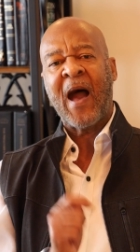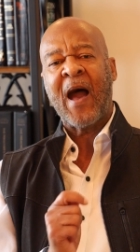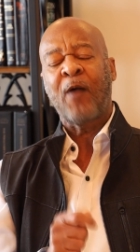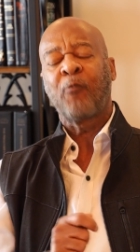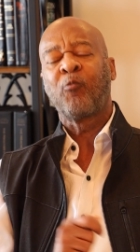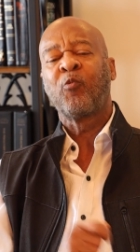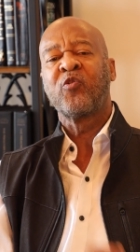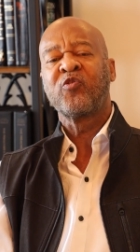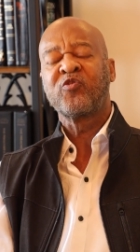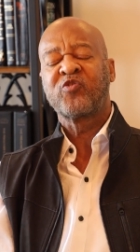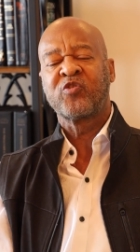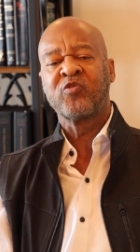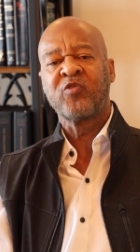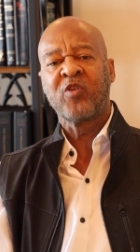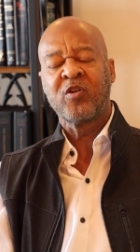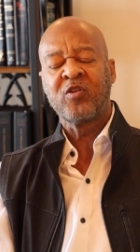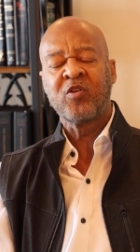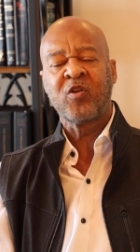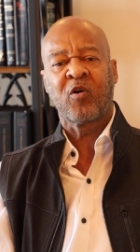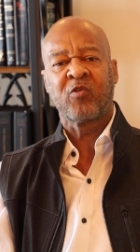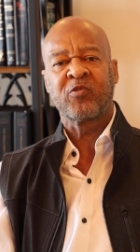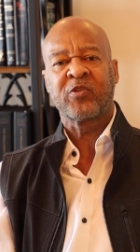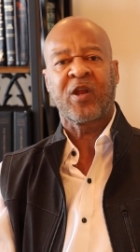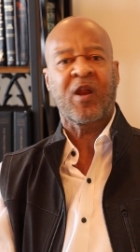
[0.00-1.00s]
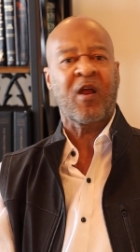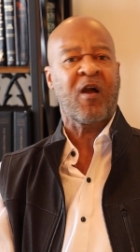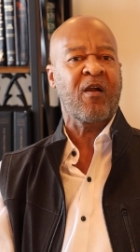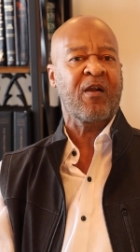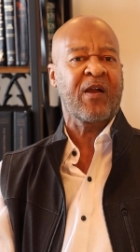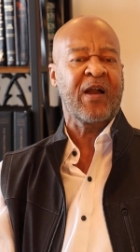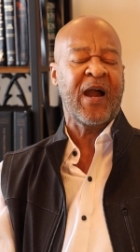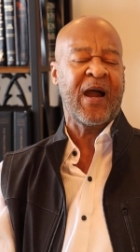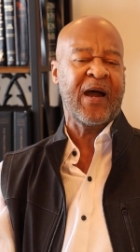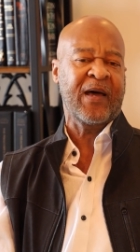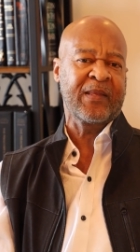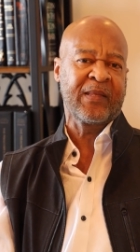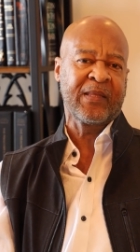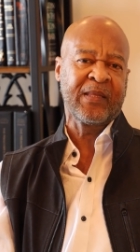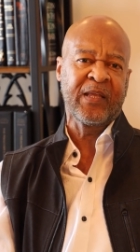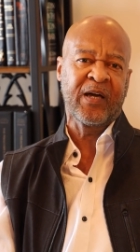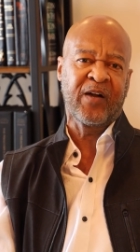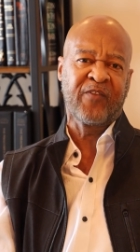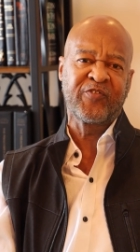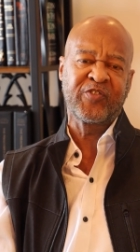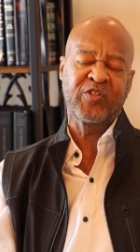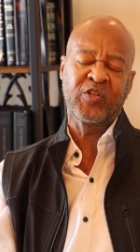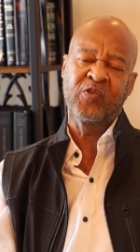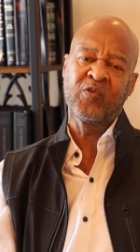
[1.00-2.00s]
I want you to know that our God
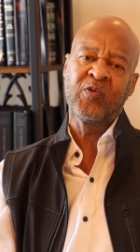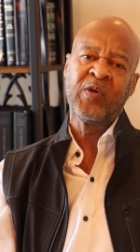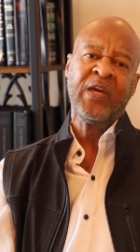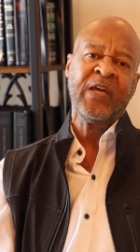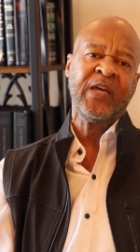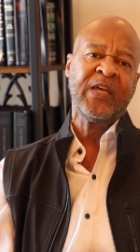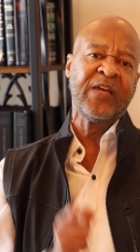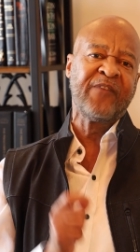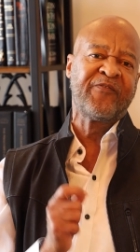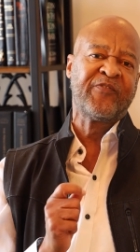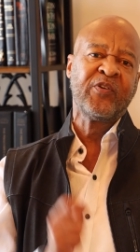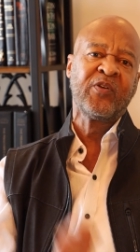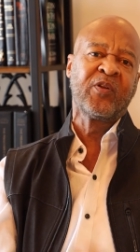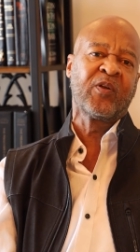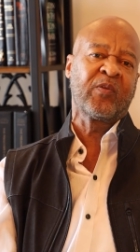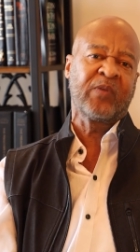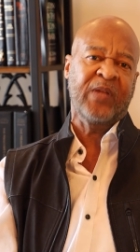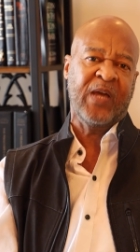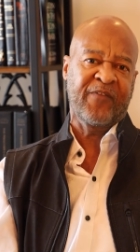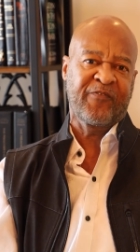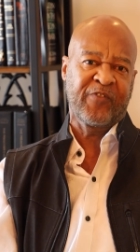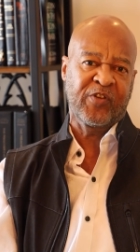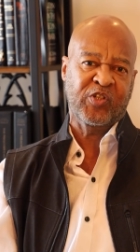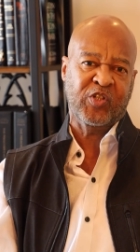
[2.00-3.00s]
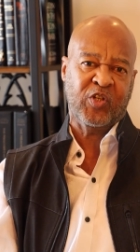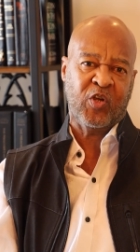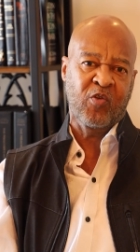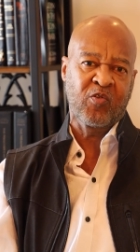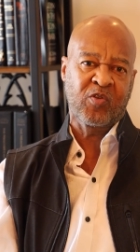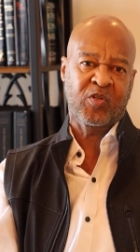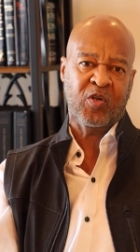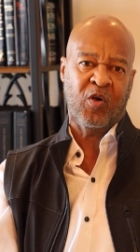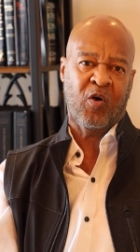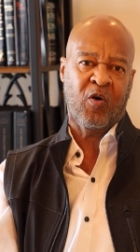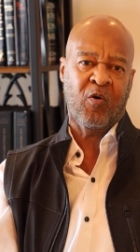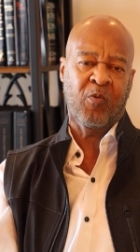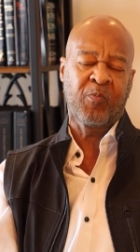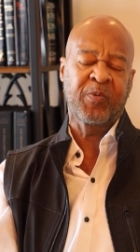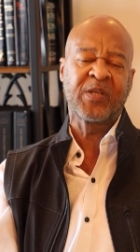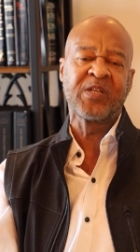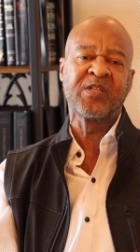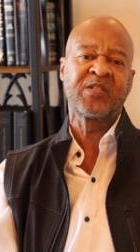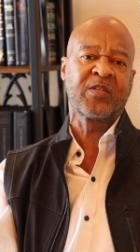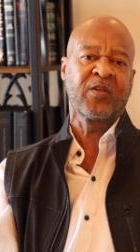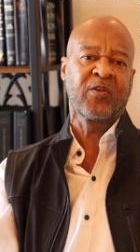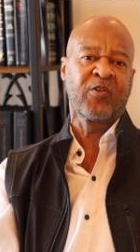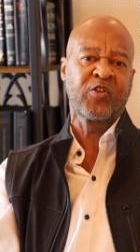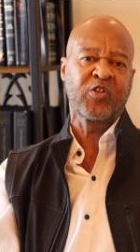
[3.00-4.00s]
loves you. If you don't have a church home,
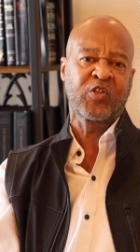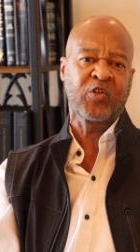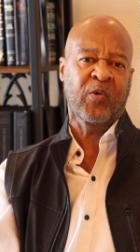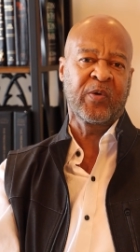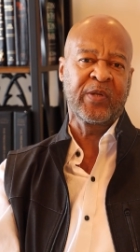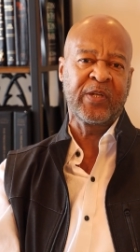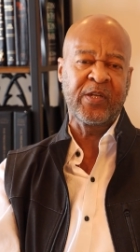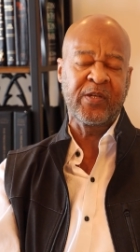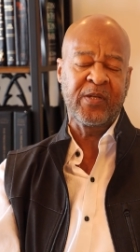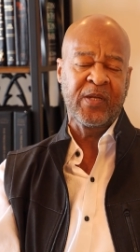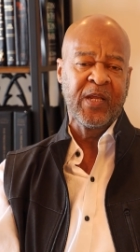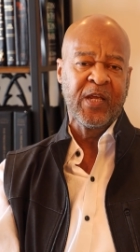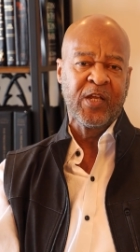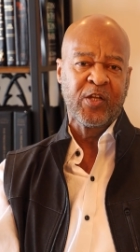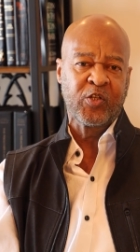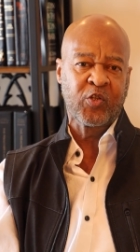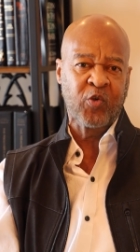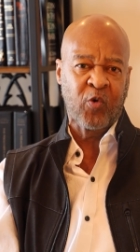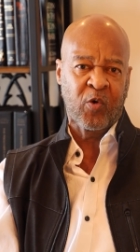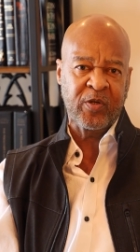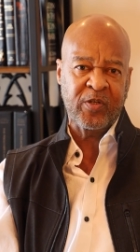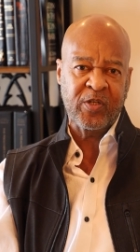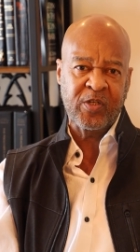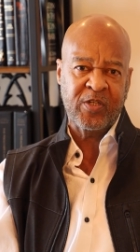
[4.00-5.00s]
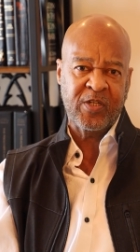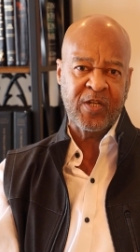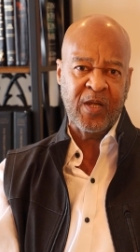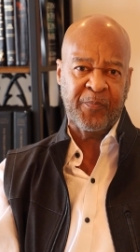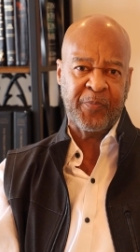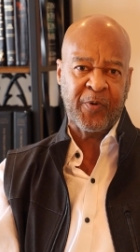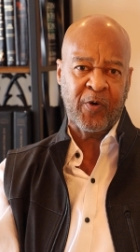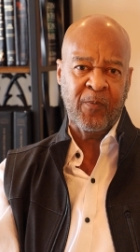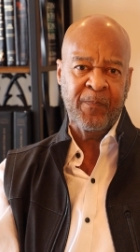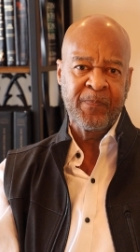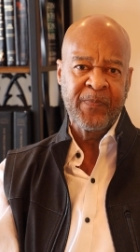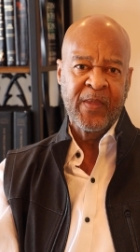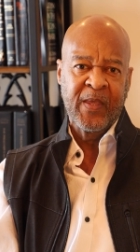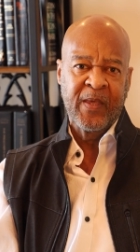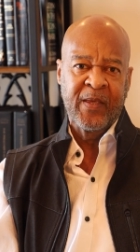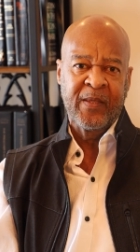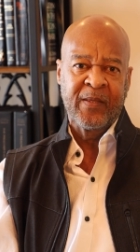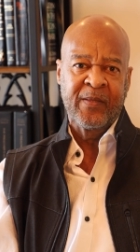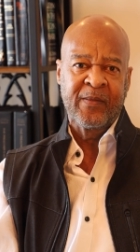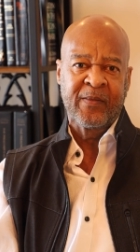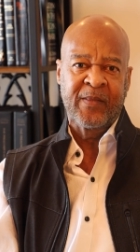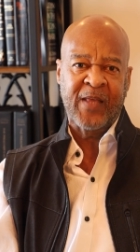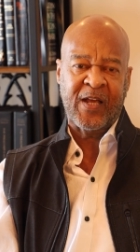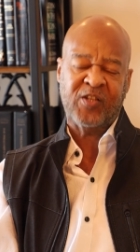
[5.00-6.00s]
consider joining Jordan Temple.
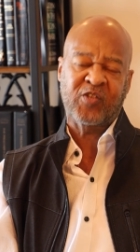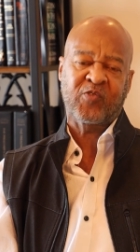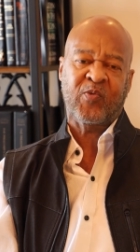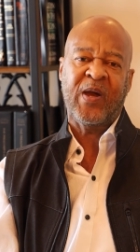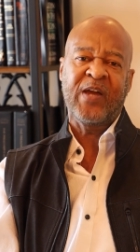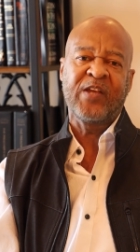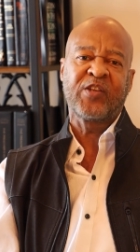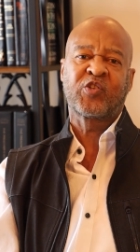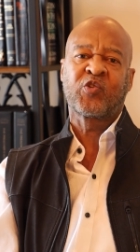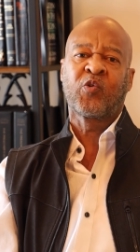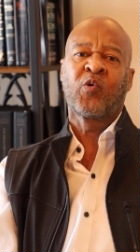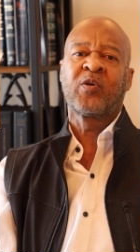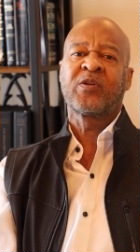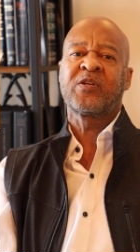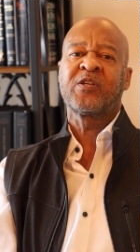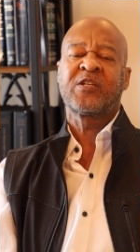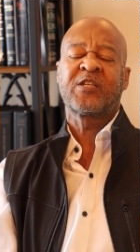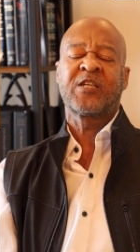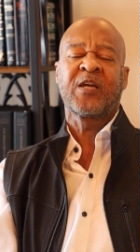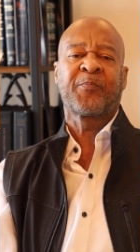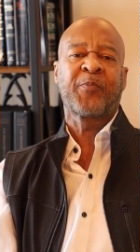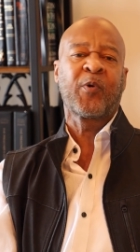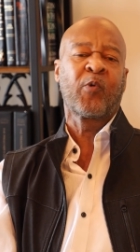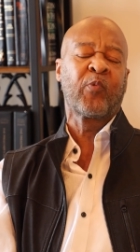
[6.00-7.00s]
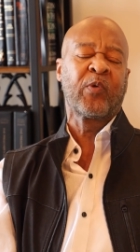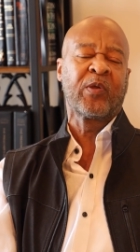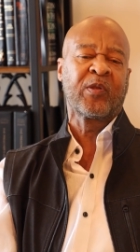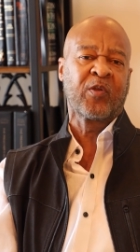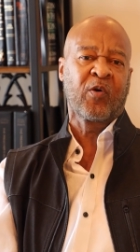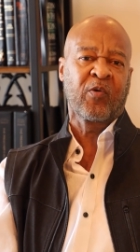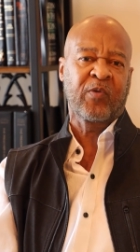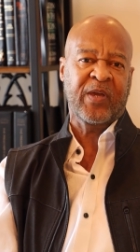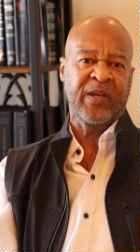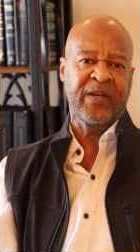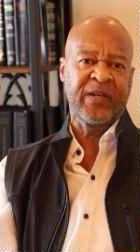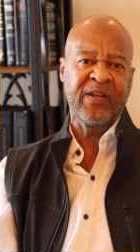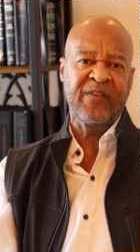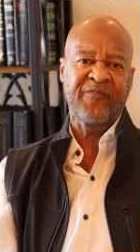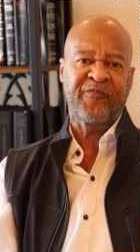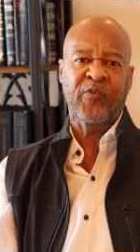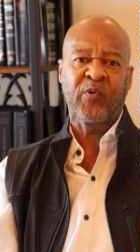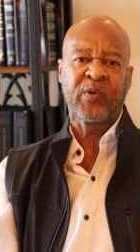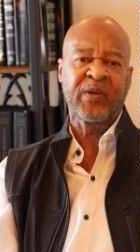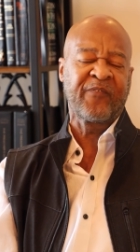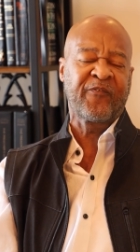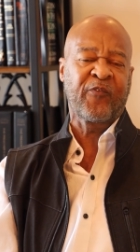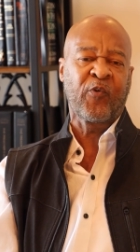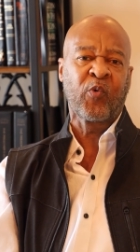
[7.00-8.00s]
That's right, Jordan Temple. We're located at
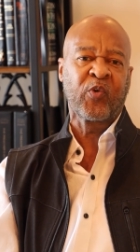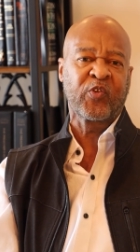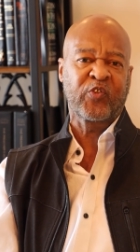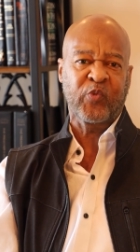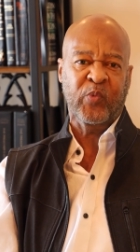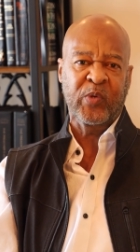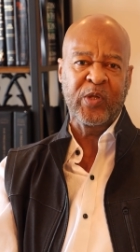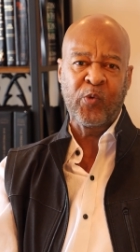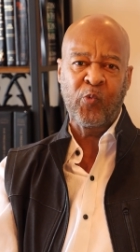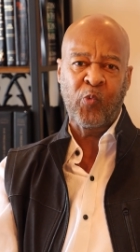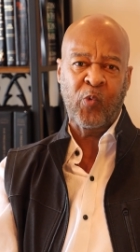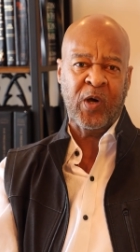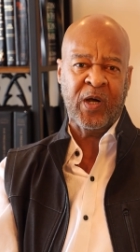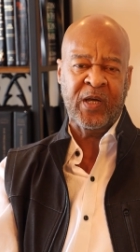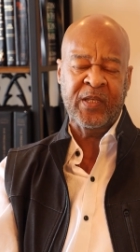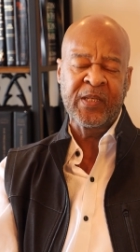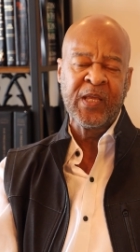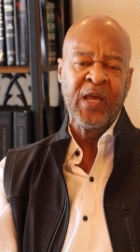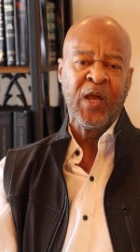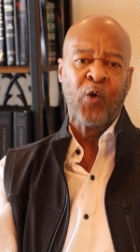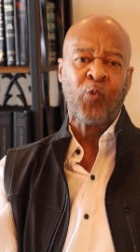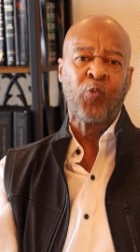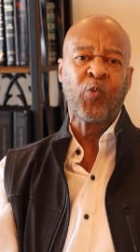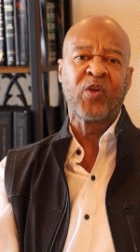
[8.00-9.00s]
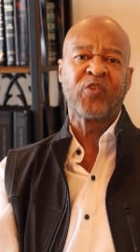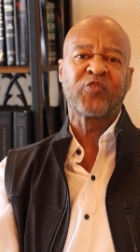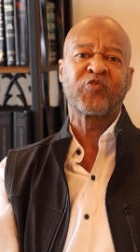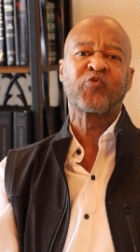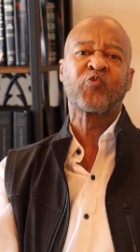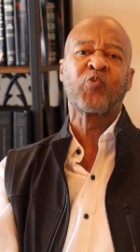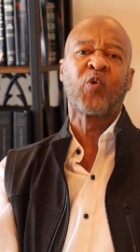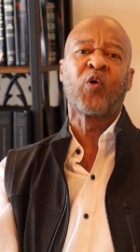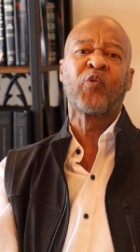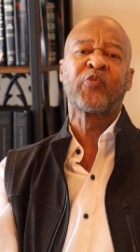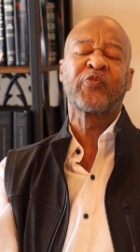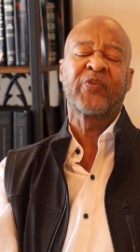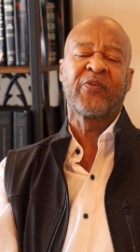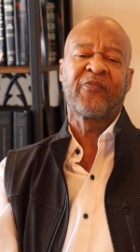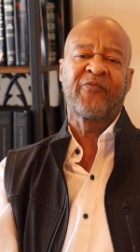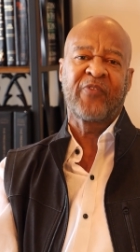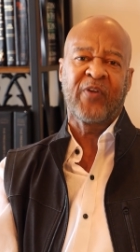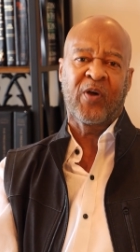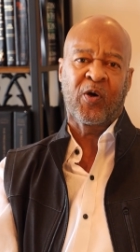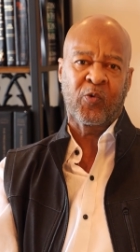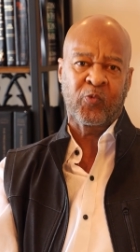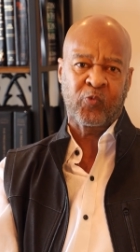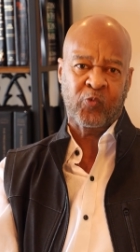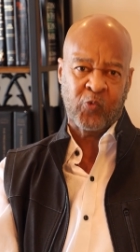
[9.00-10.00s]
4421 West
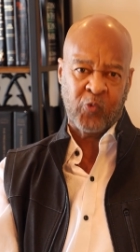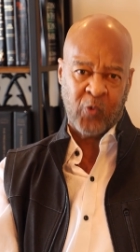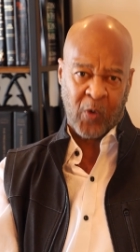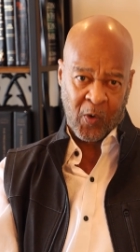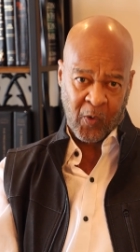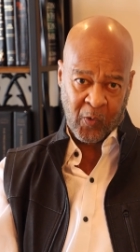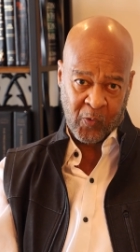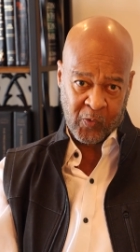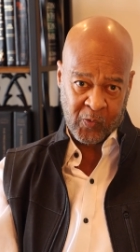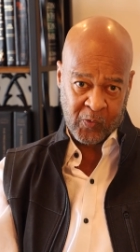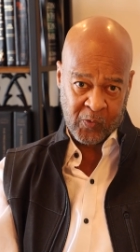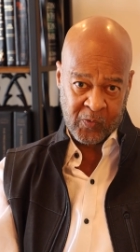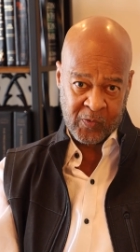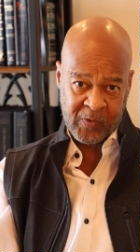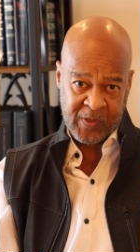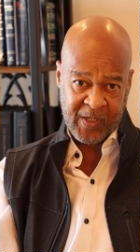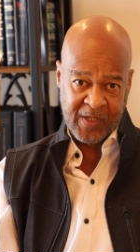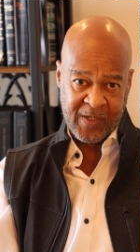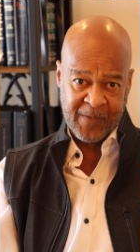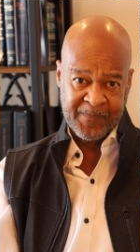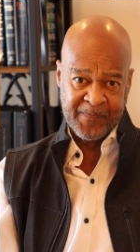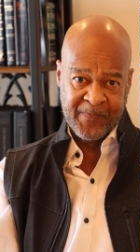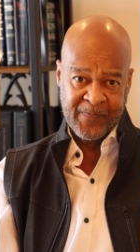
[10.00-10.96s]
Roosevelt Road.